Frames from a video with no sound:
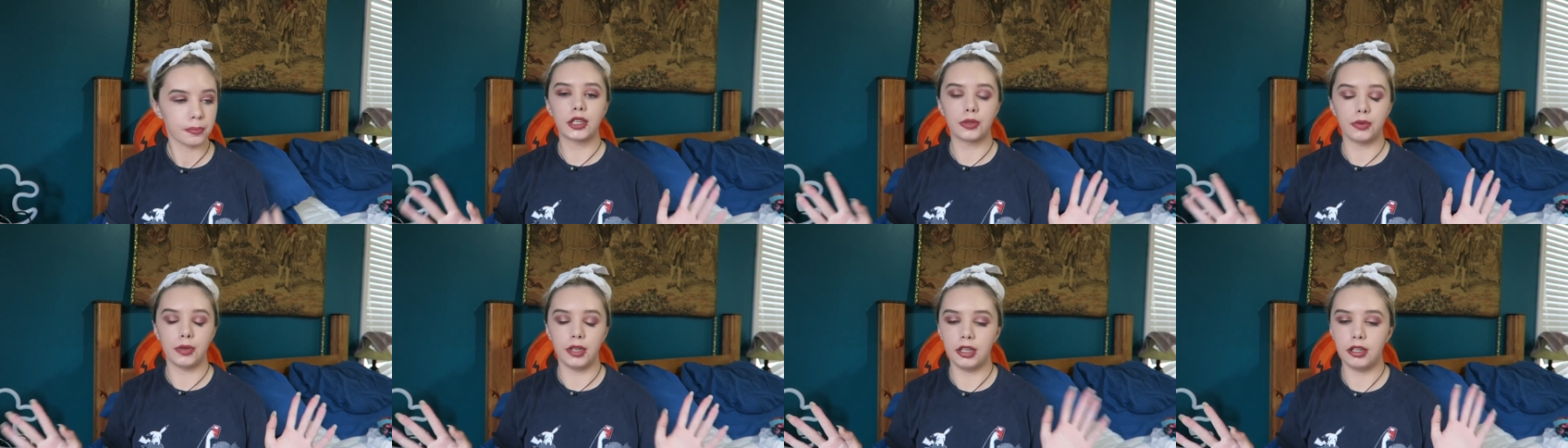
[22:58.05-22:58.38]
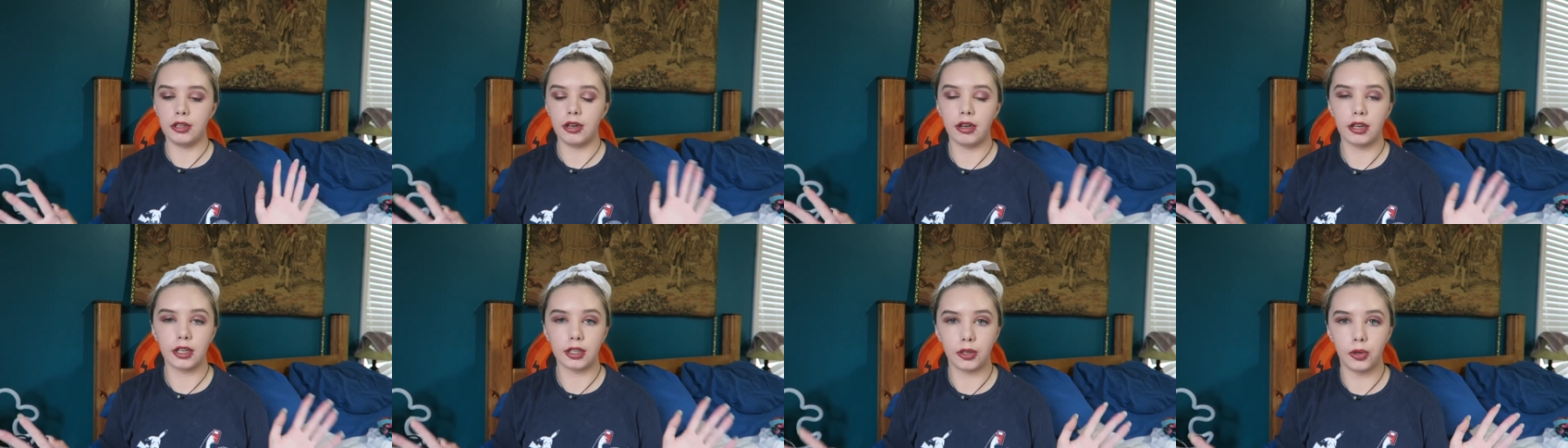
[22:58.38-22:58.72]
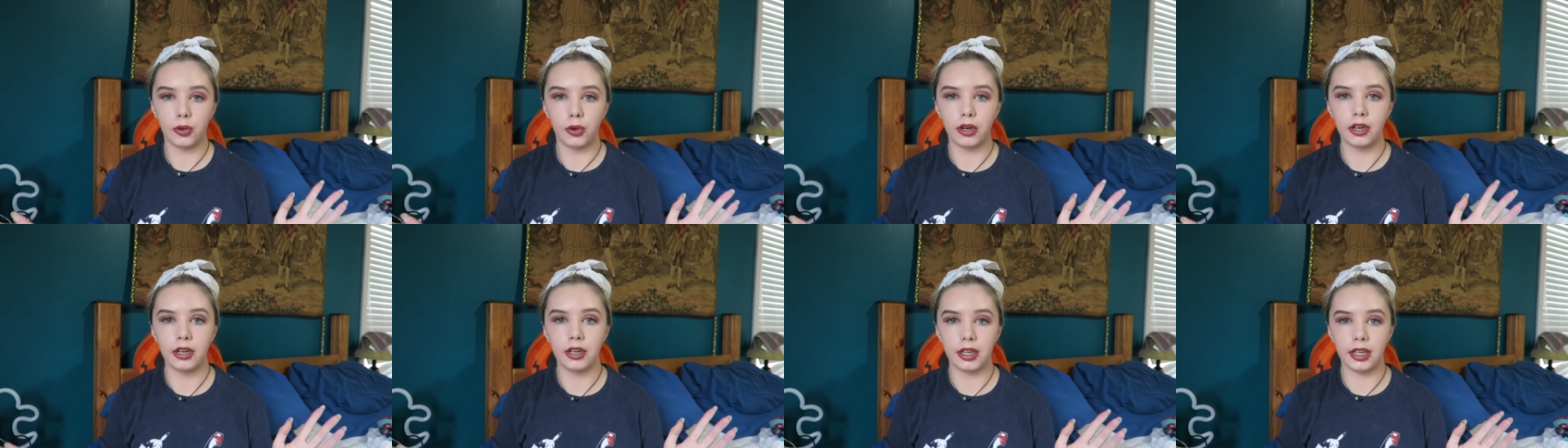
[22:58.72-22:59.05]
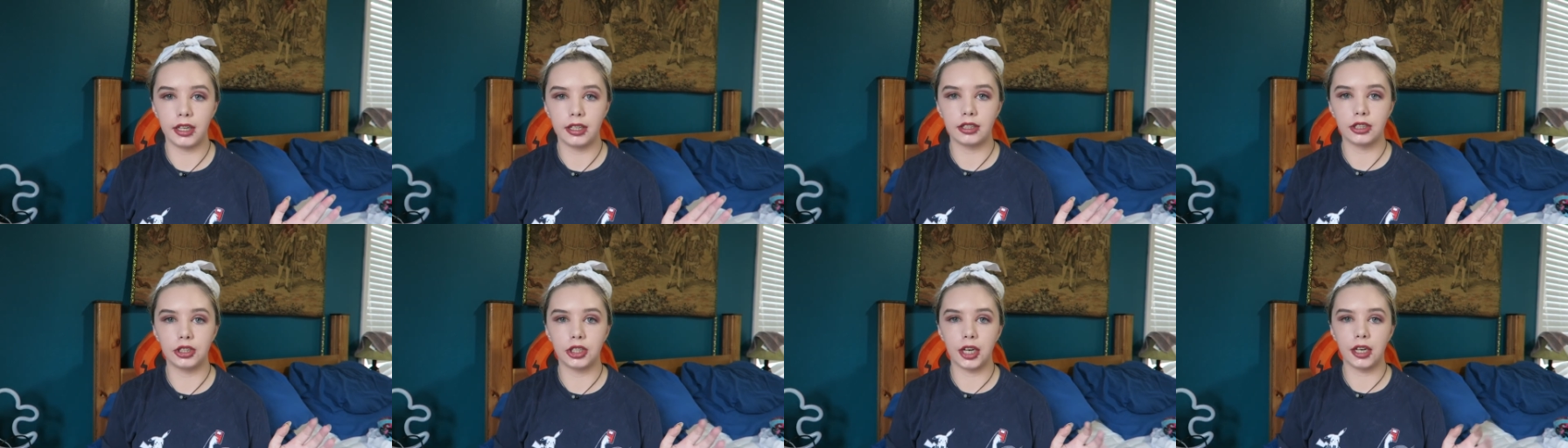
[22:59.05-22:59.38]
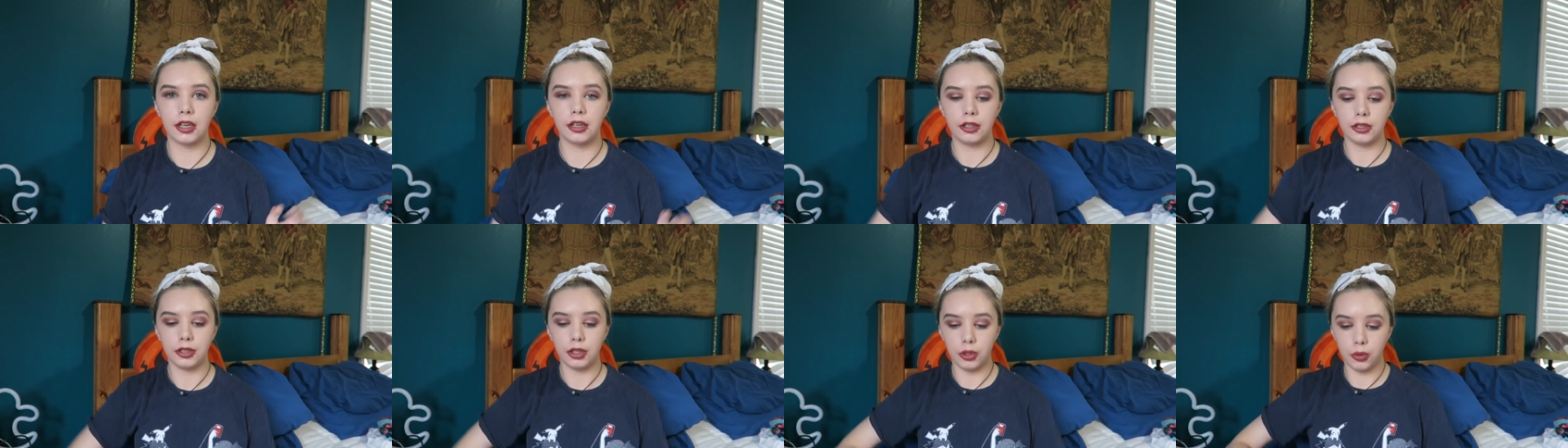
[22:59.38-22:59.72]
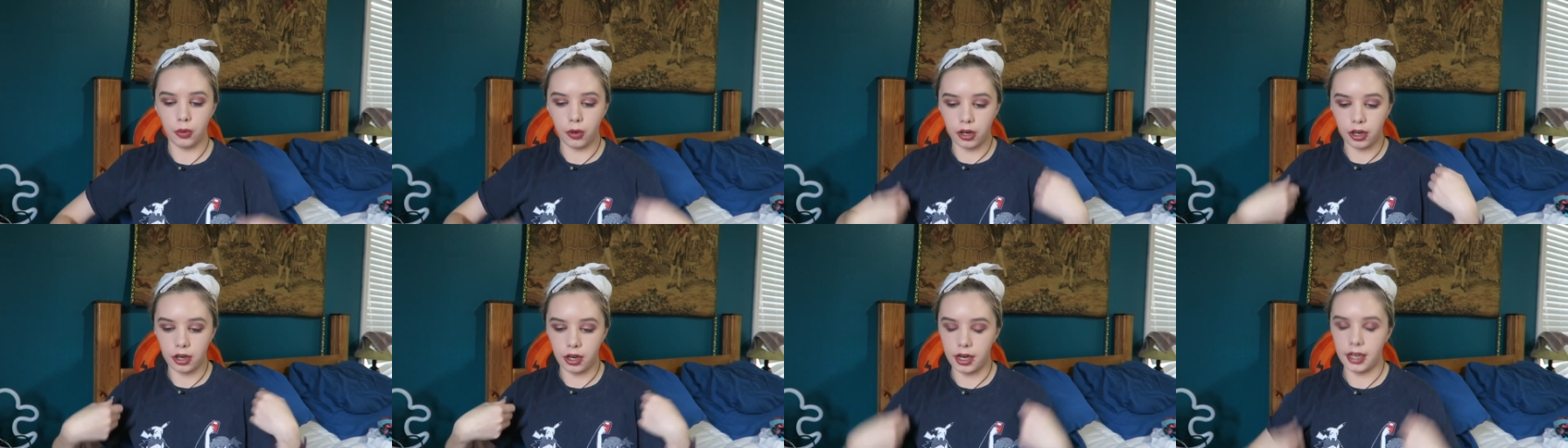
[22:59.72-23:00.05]
So when you go to court in jail, you
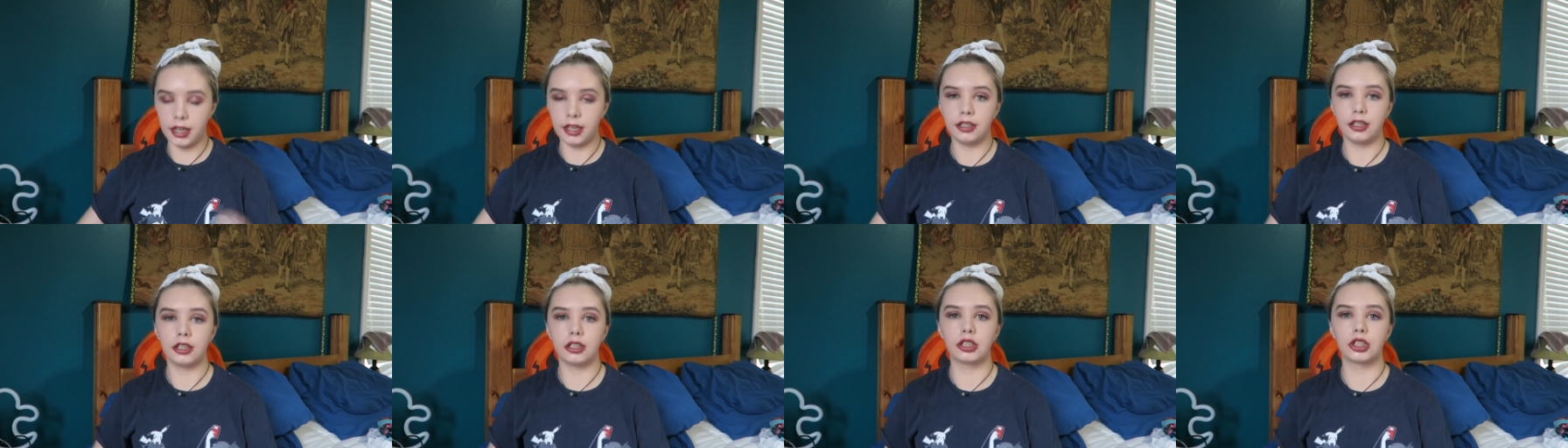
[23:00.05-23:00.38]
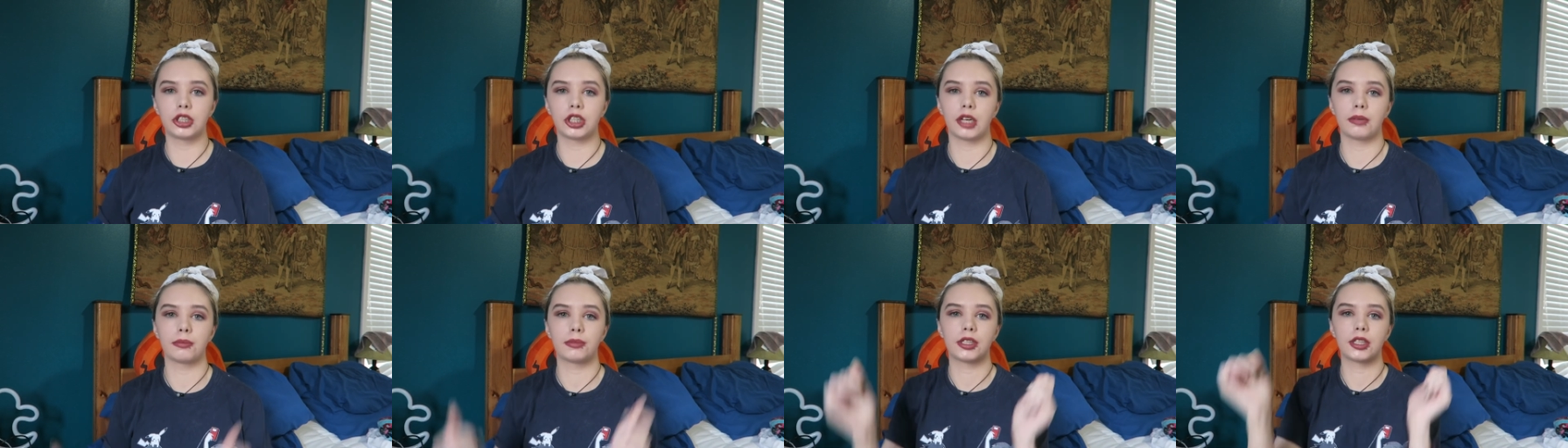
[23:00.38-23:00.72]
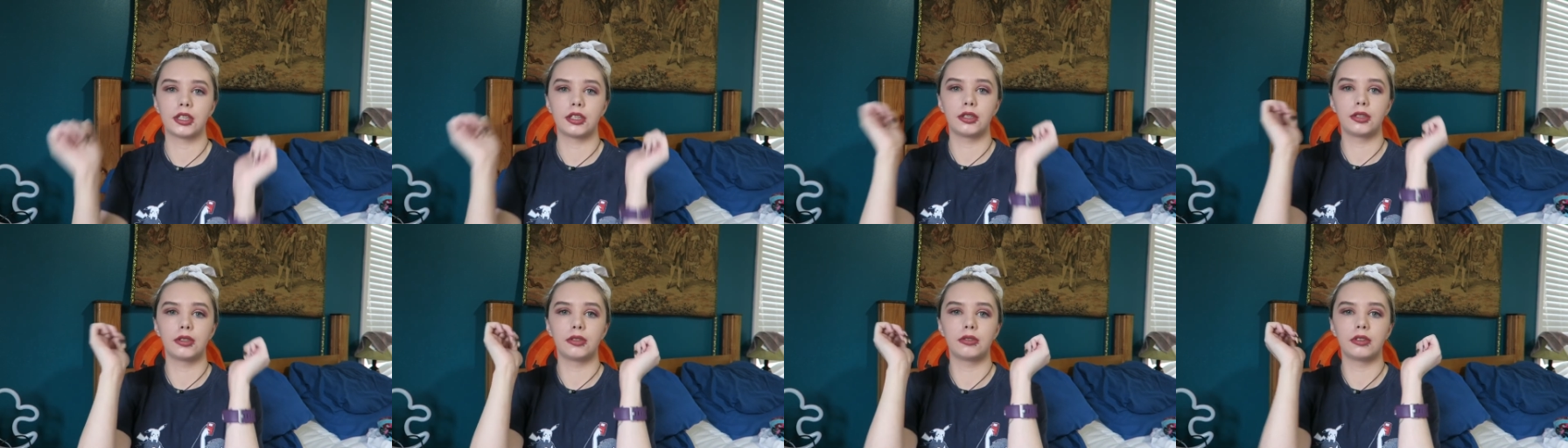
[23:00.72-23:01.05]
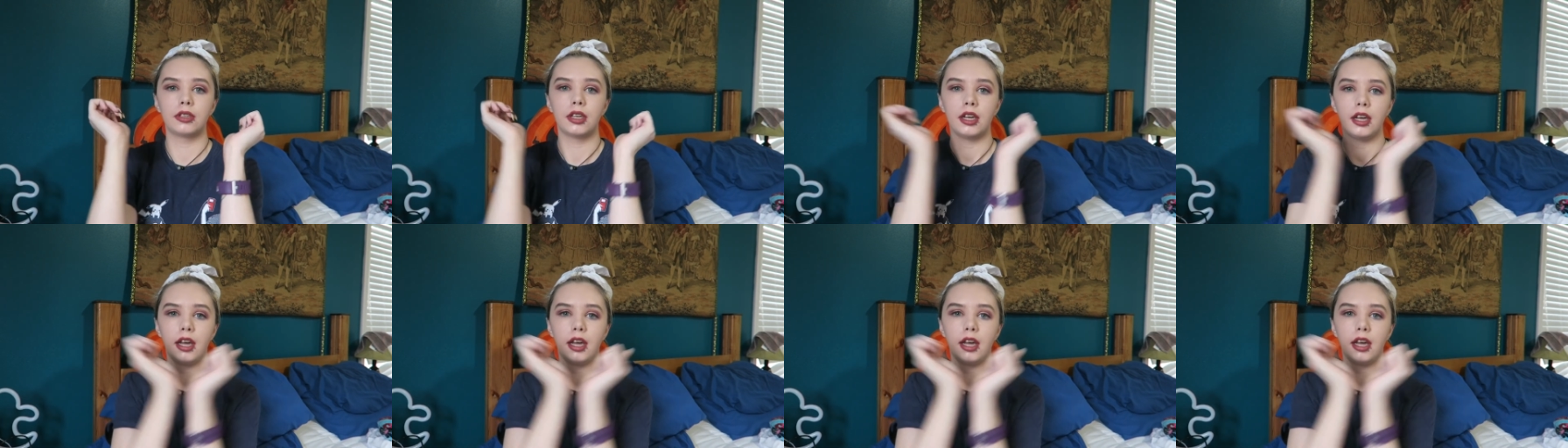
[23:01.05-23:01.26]
are in your jumpsuit,